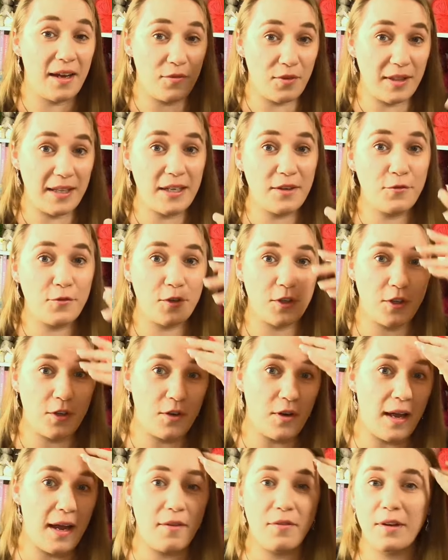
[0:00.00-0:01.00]
have a link for
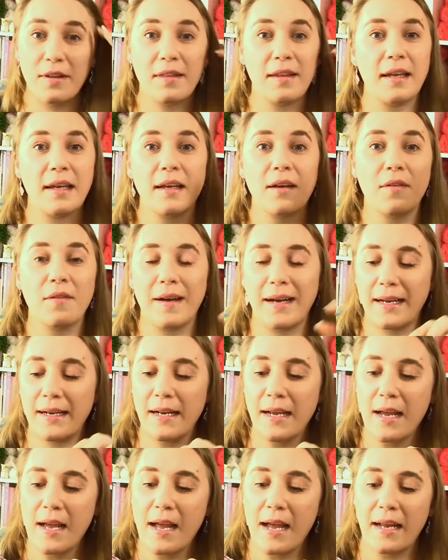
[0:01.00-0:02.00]
you, everything, right?
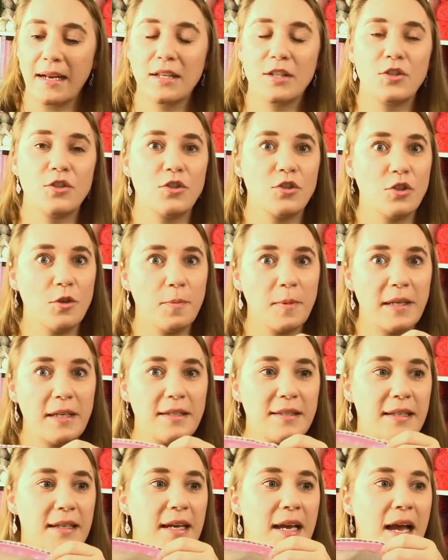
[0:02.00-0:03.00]
And it's super
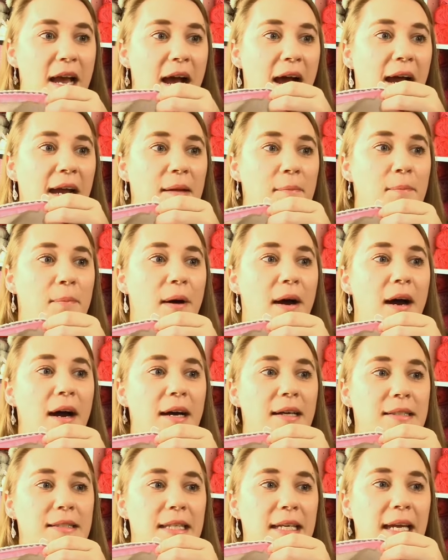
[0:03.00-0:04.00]
easy. I
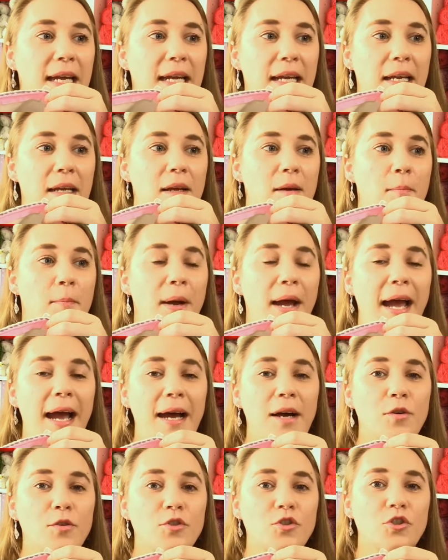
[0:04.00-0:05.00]
bought a
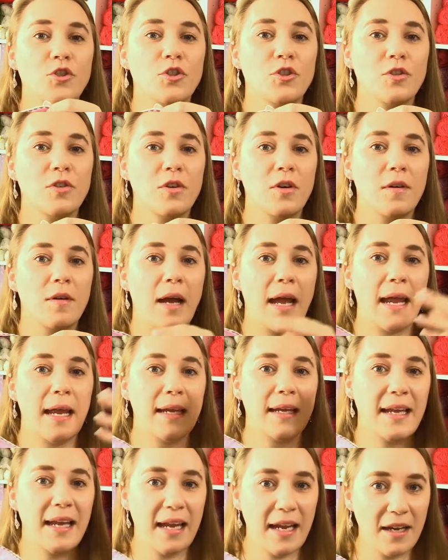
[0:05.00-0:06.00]
pouch,
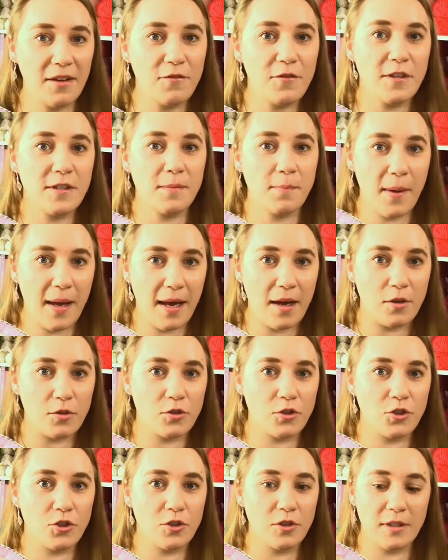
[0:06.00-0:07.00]
a canvas
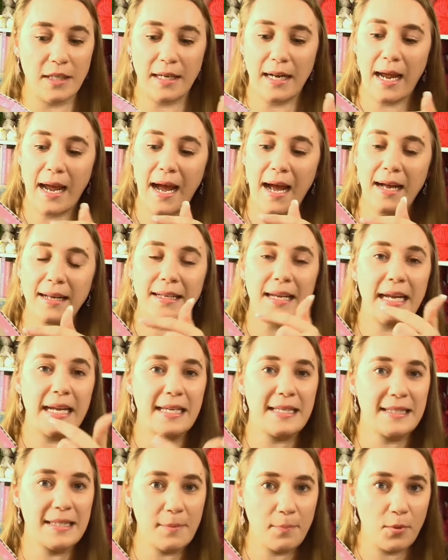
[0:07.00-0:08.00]
pouch that had
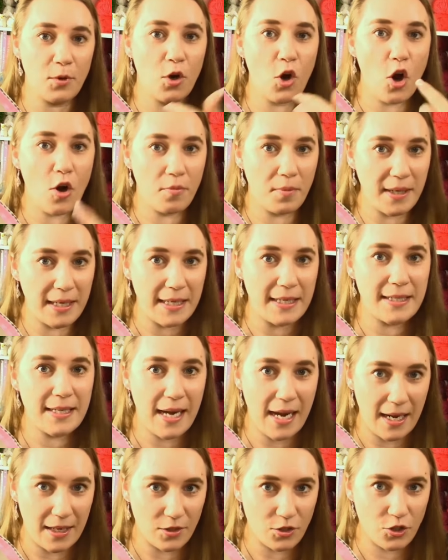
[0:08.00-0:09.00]
a zipper already
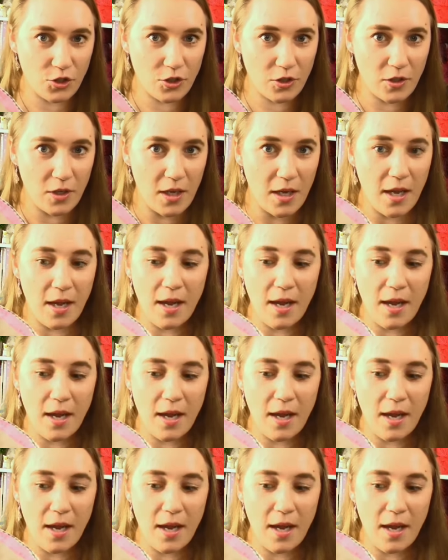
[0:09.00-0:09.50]
attached.